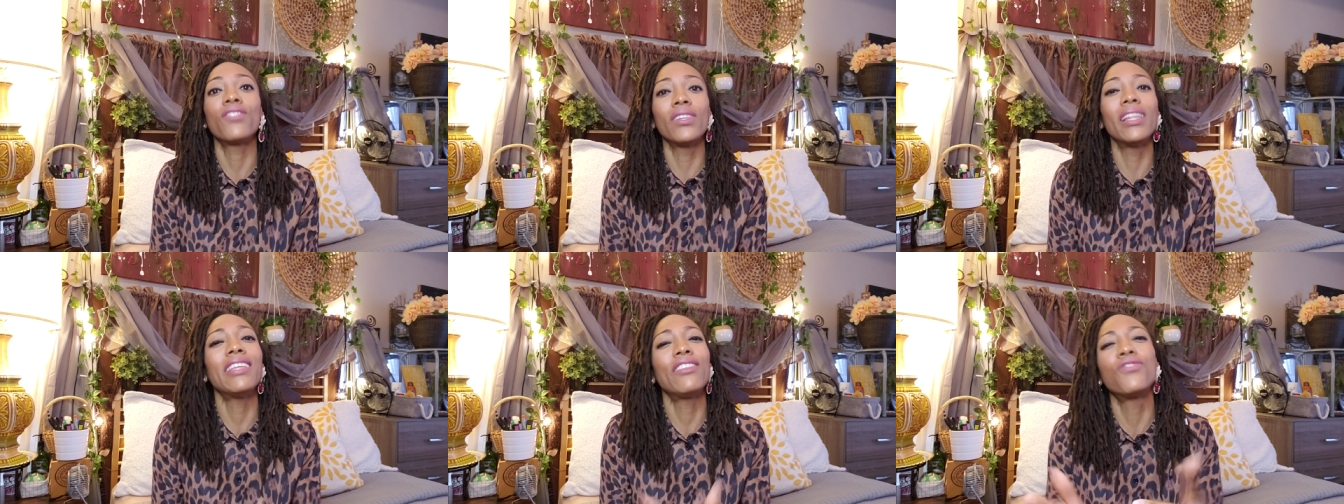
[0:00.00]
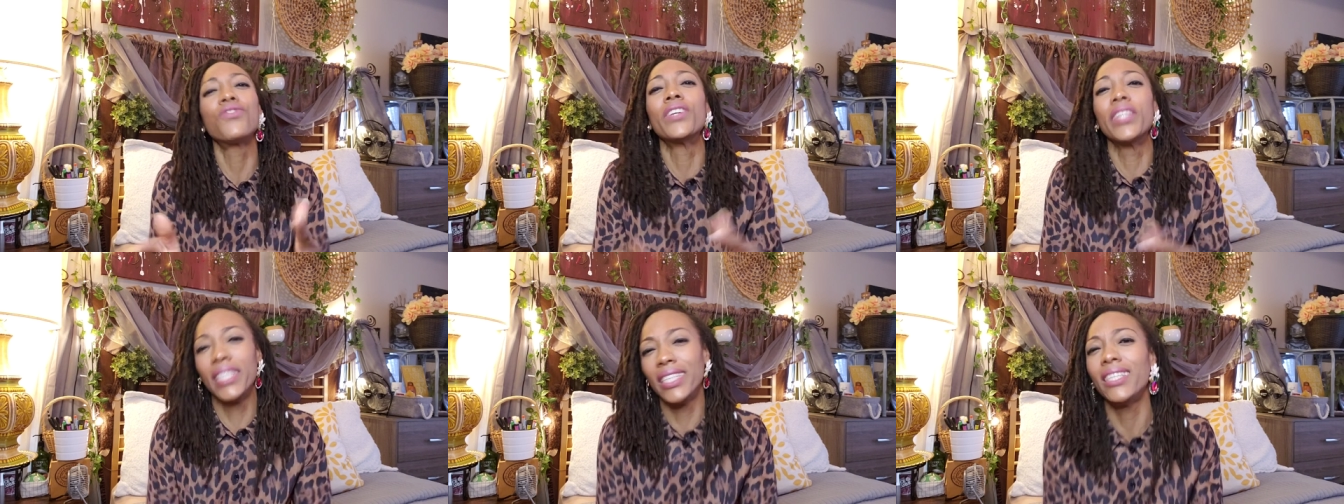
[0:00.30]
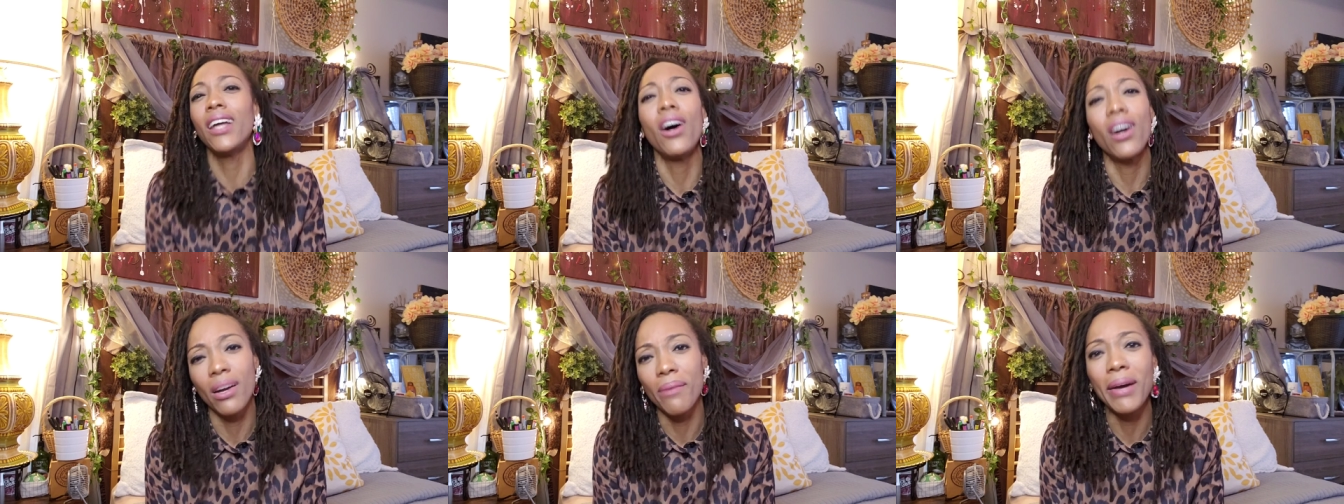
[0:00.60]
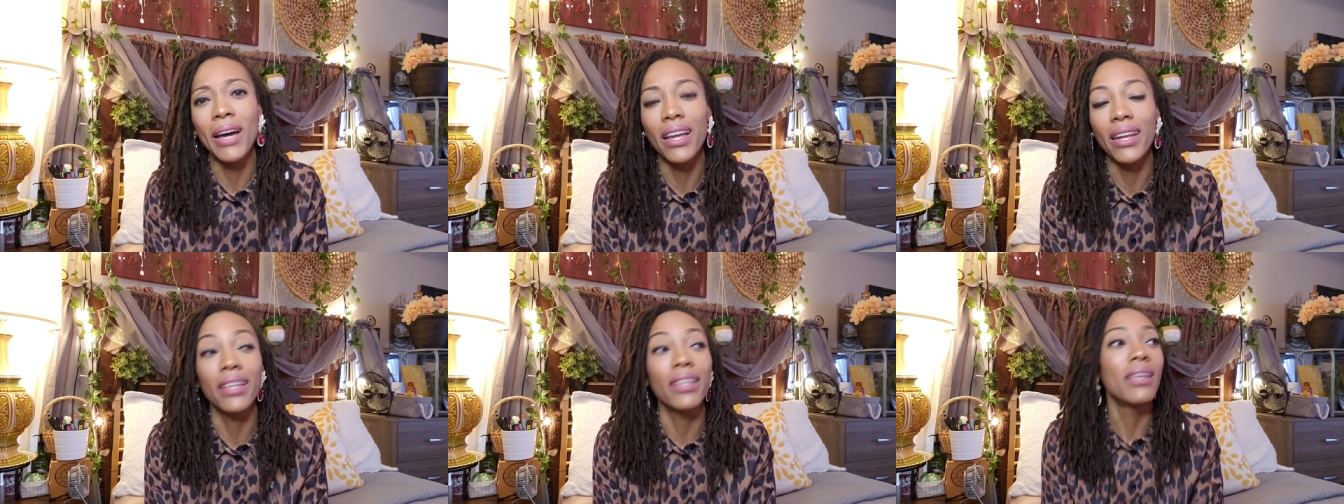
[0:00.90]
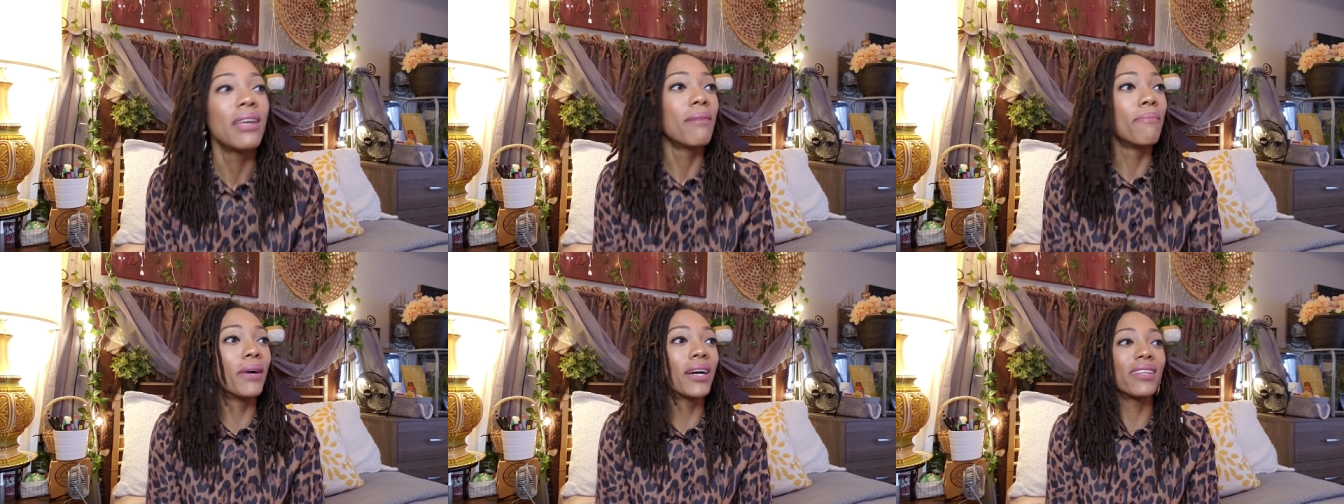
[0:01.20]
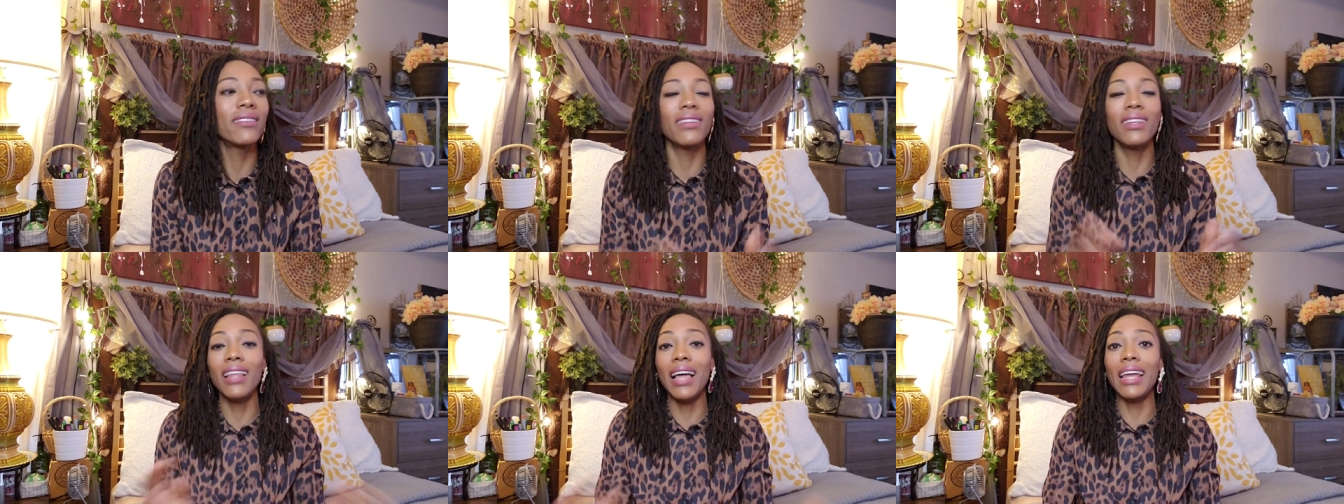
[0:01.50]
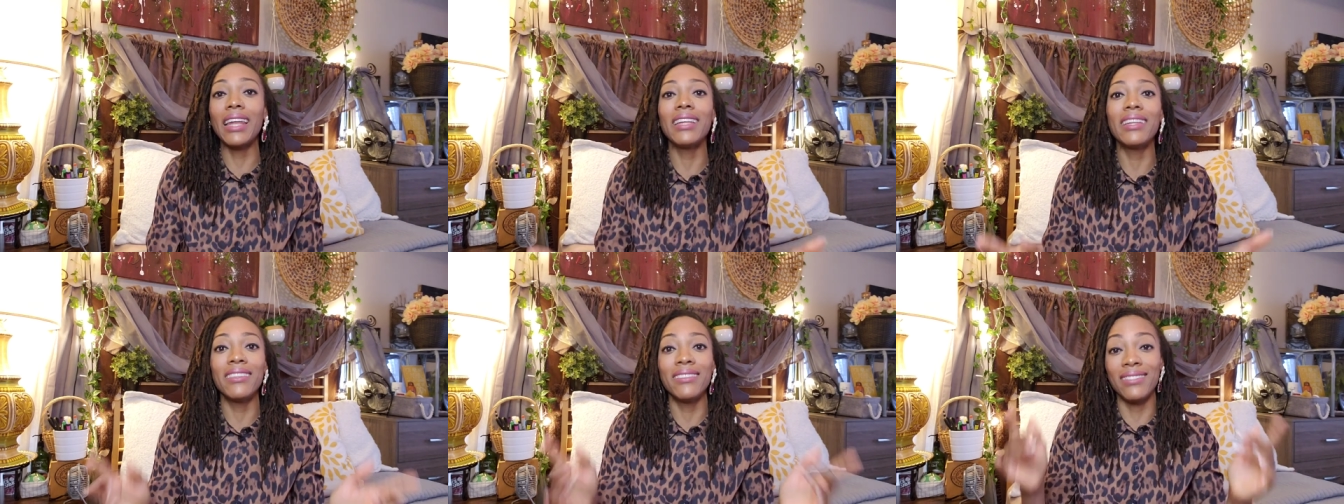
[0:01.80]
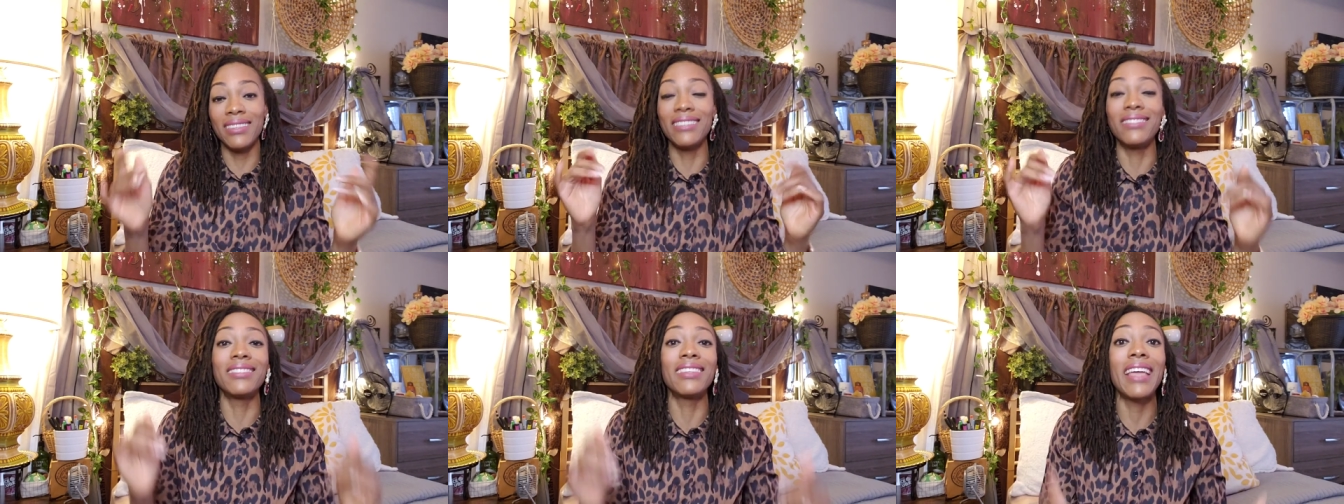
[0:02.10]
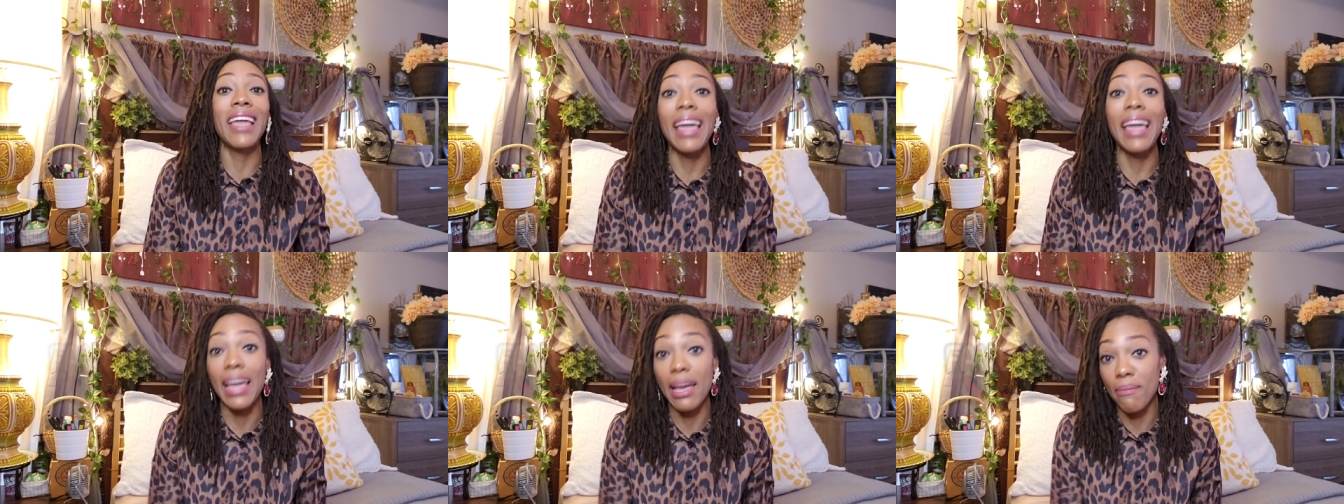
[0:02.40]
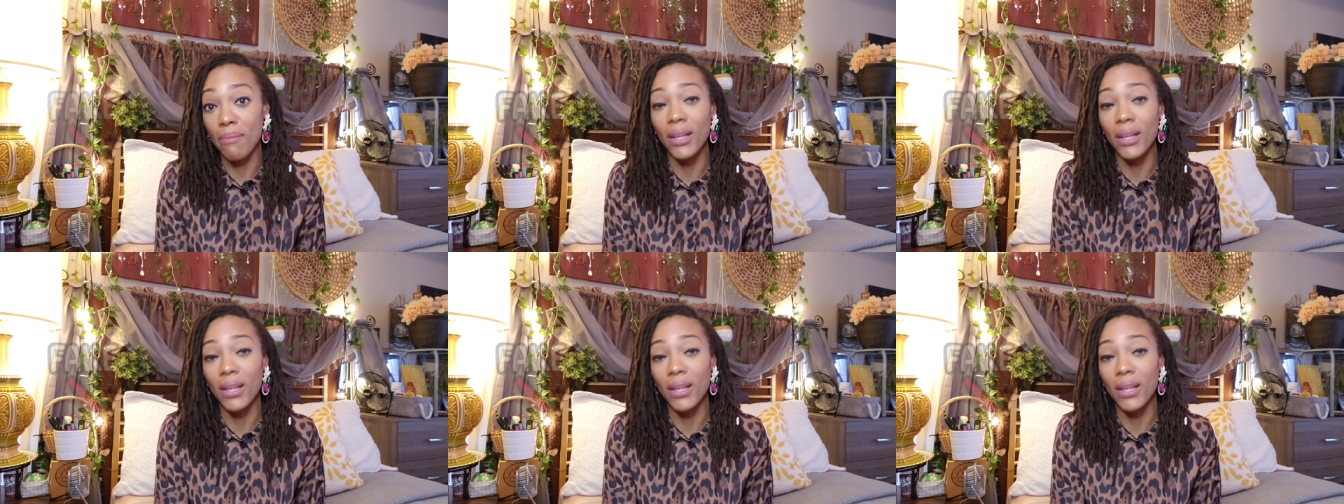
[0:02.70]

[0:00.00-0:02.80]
let's really talk about it because a lot of this is cap.